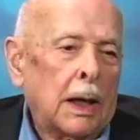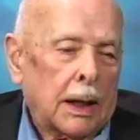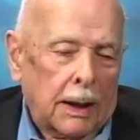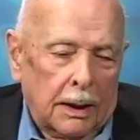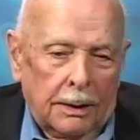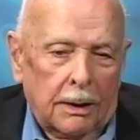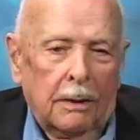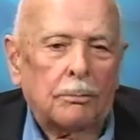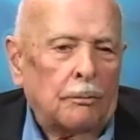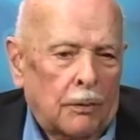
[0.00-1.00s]
and
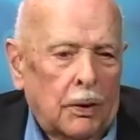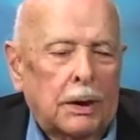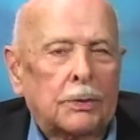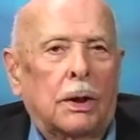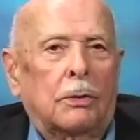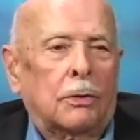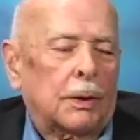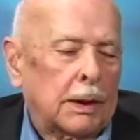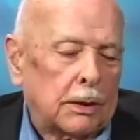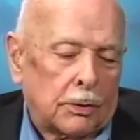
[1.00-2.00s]
various other things.